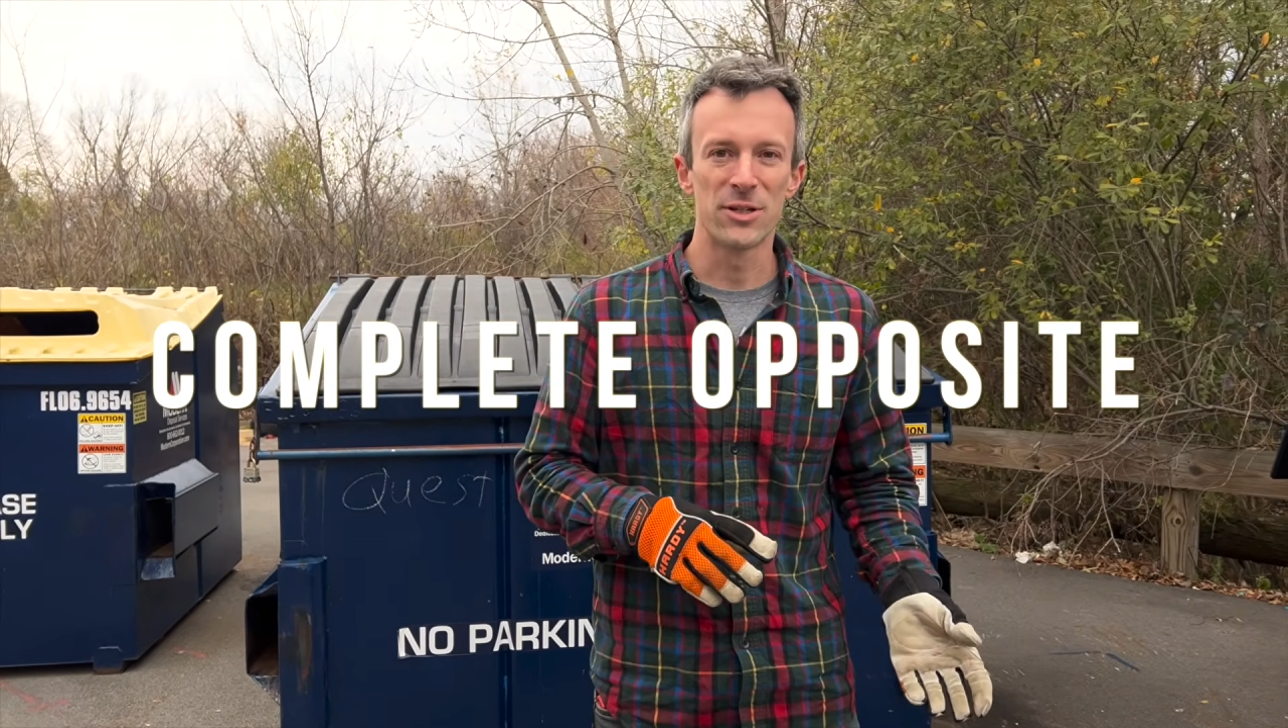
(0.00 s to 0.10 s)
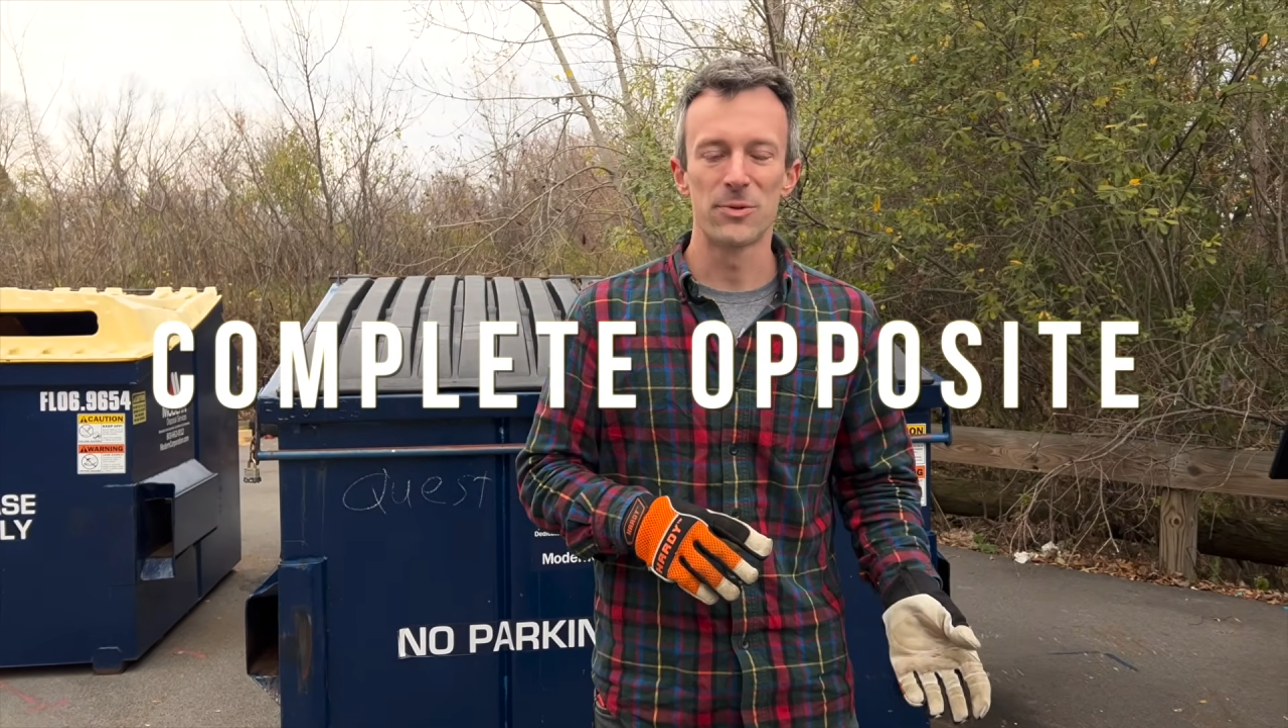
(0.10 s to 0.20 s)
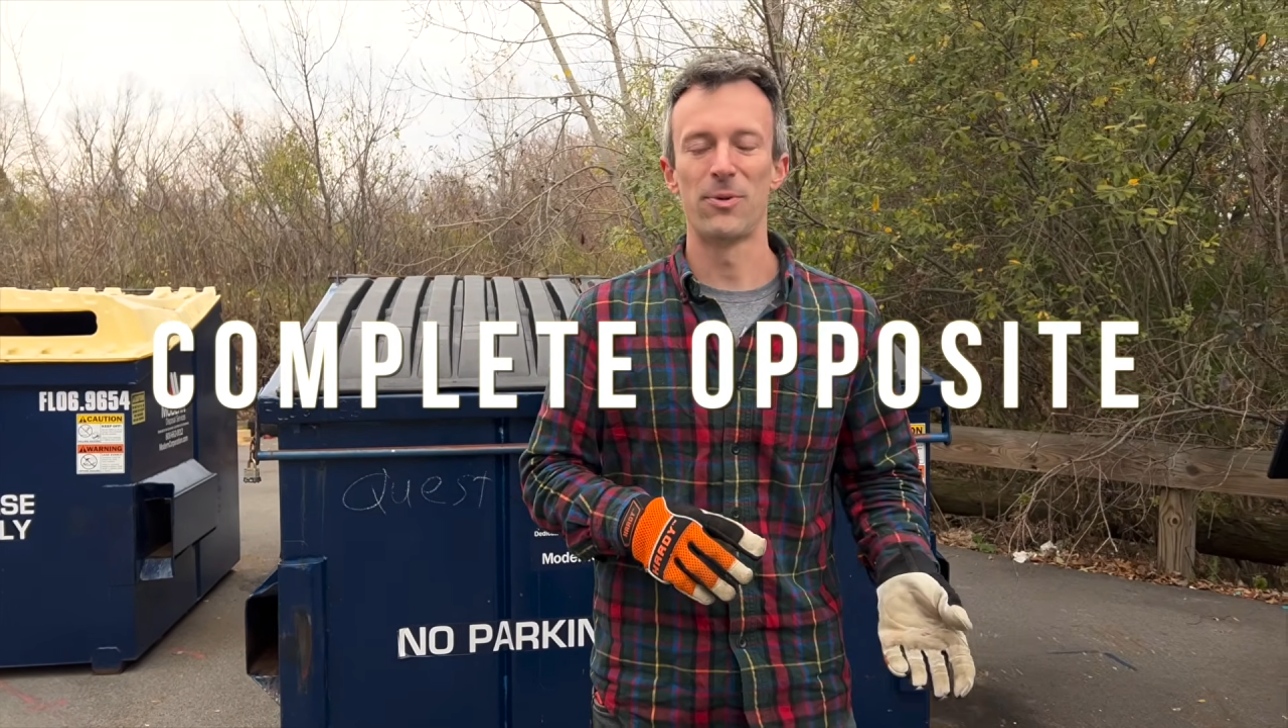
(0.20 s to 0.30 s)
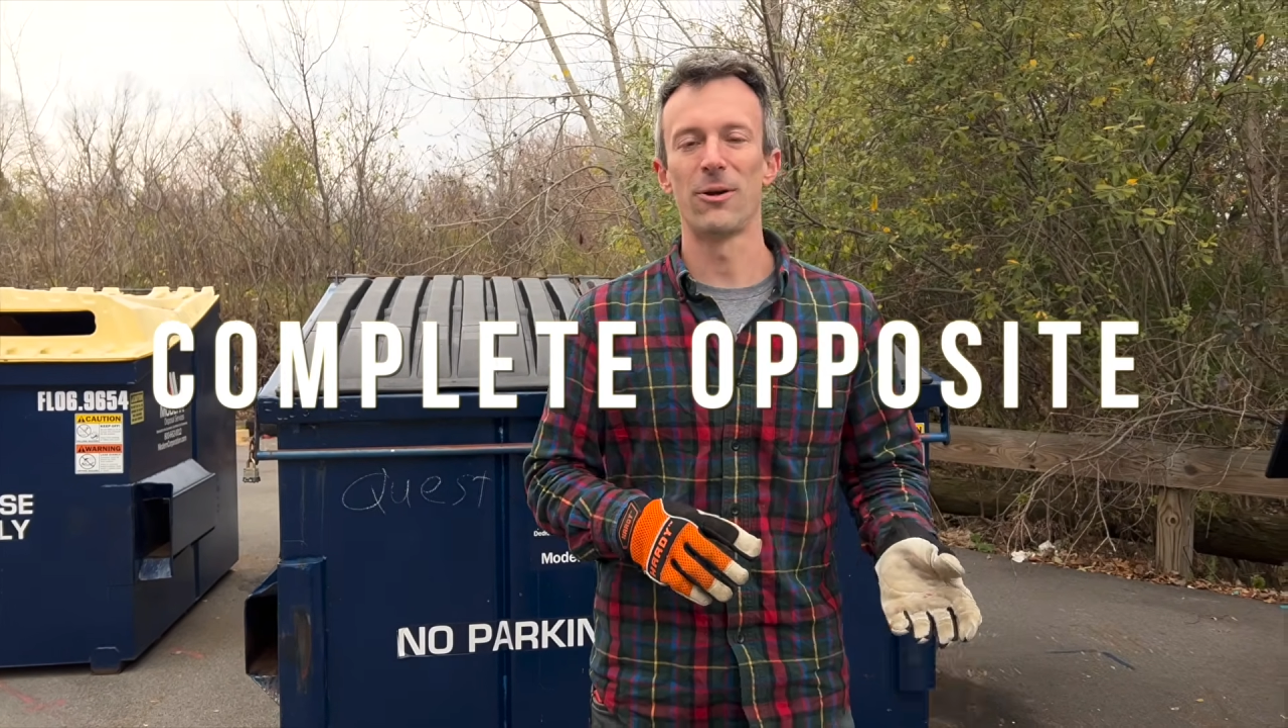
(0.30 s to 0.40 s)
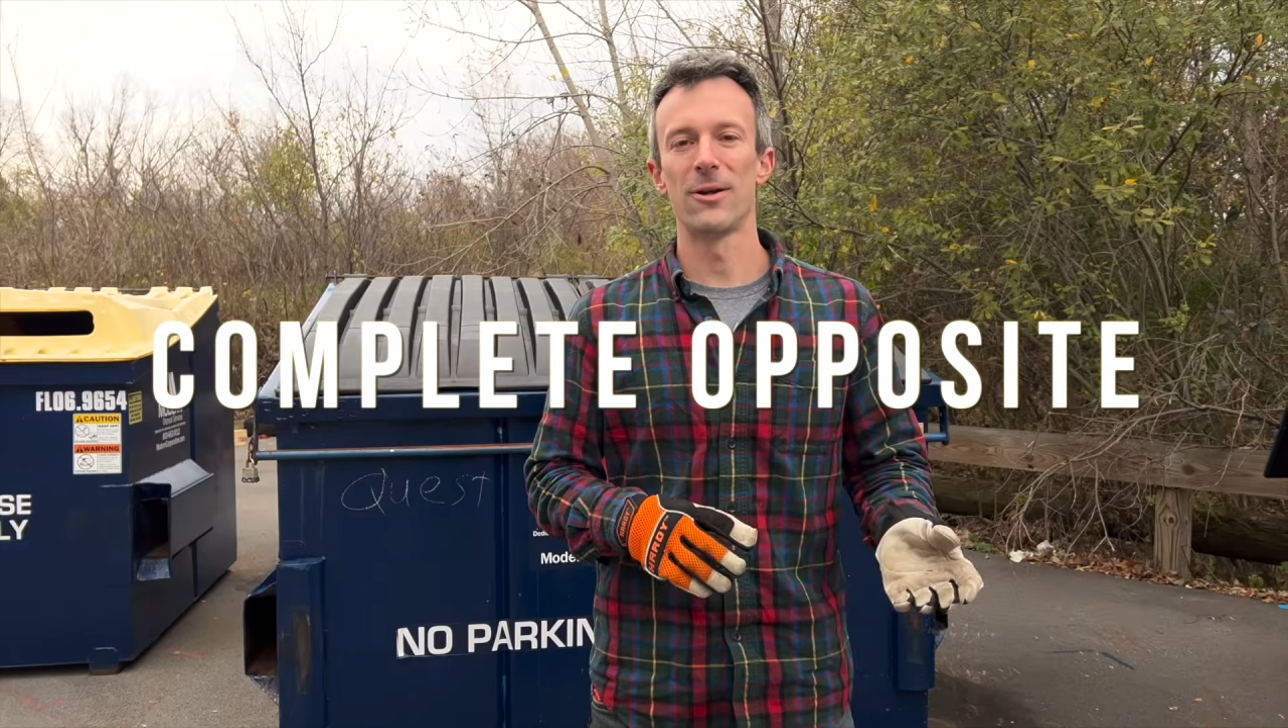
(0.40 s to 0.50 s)

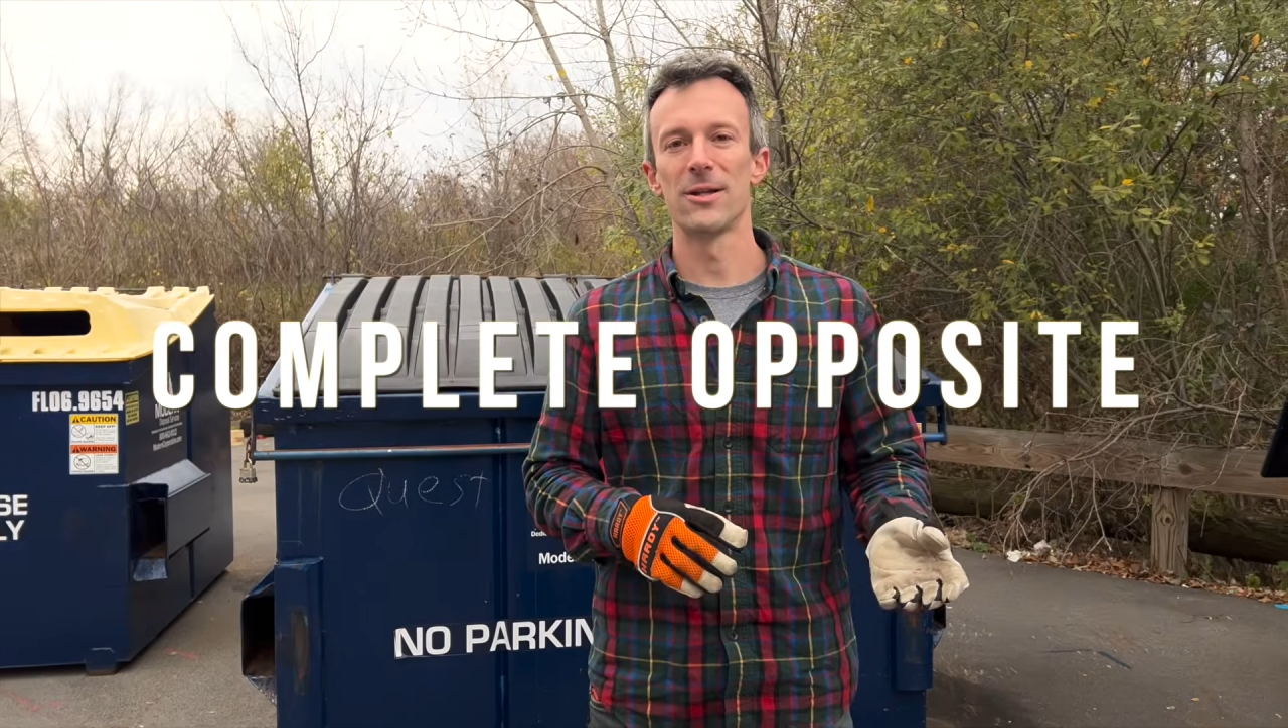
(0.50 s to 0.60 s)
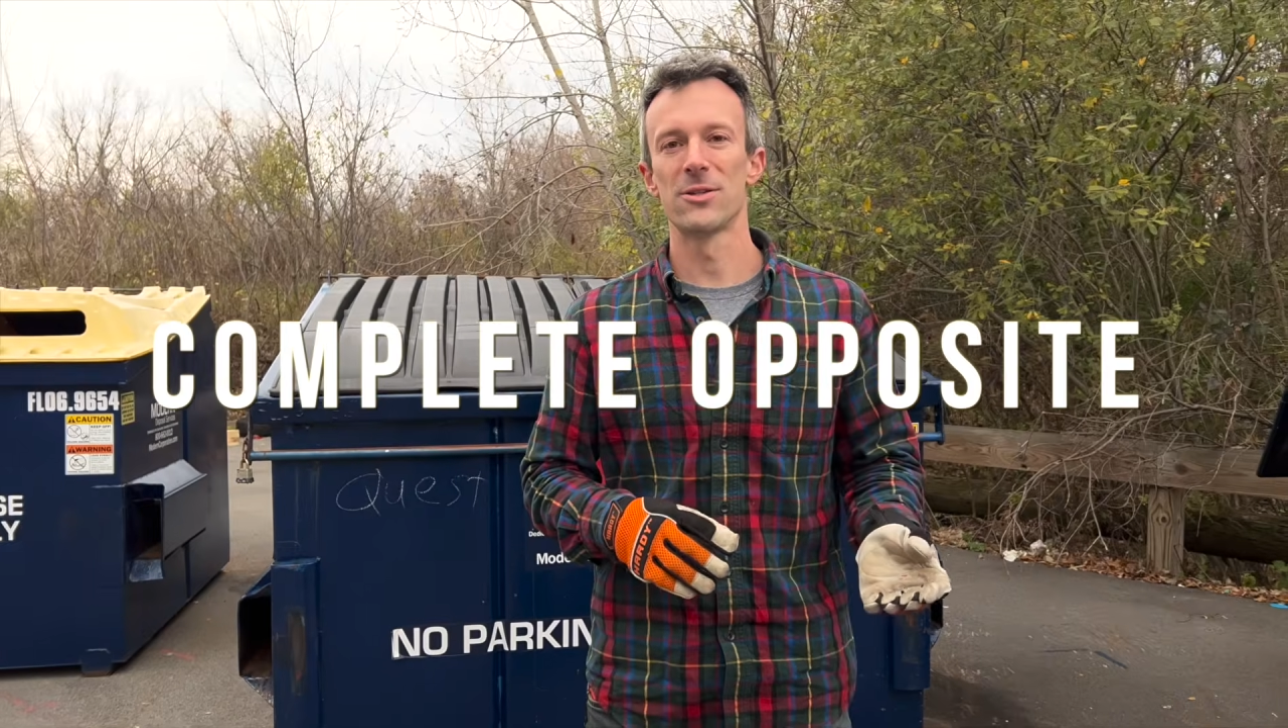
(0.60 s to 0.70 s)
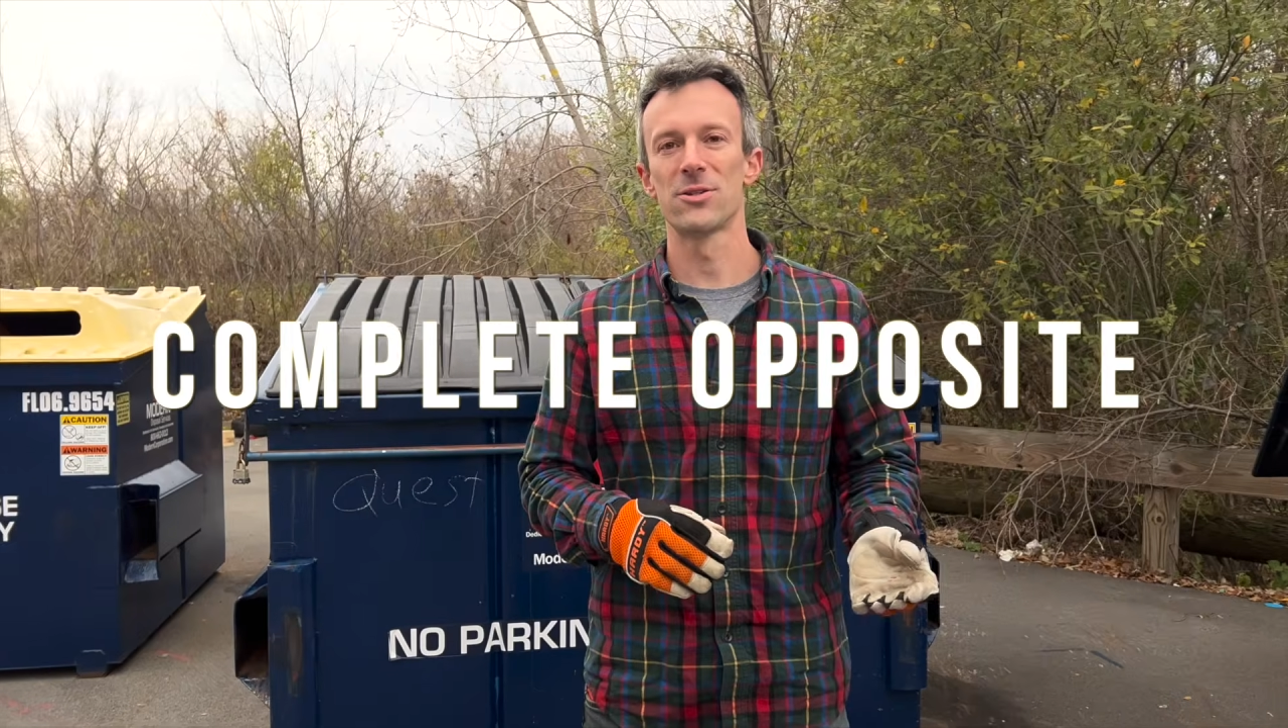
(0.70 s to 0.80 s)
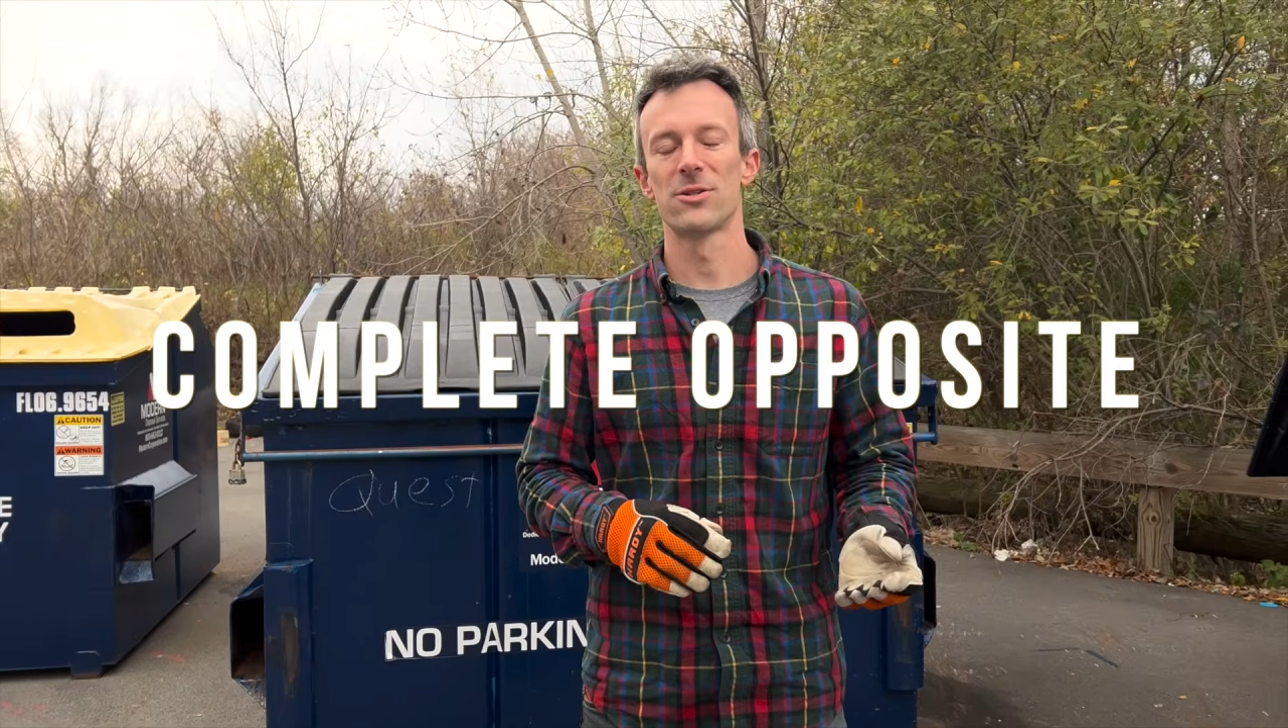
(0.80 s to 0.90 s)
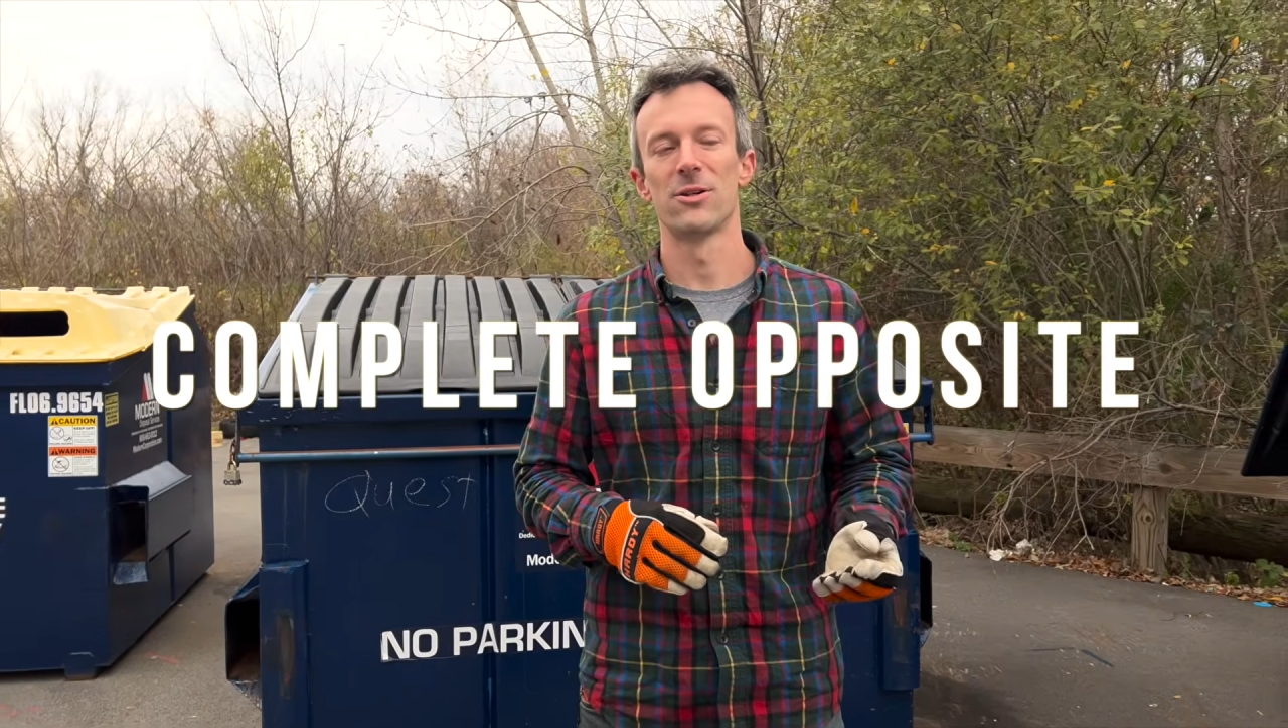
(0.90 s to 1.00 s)

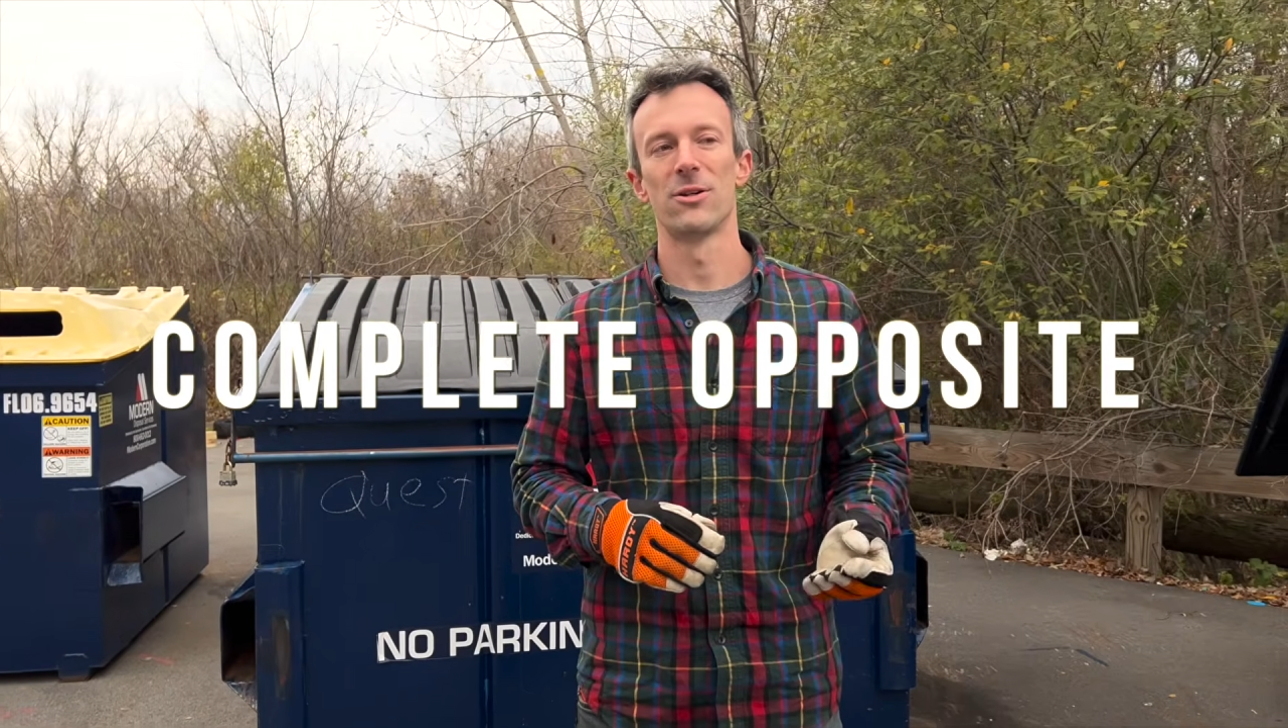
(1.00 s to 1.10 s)
experience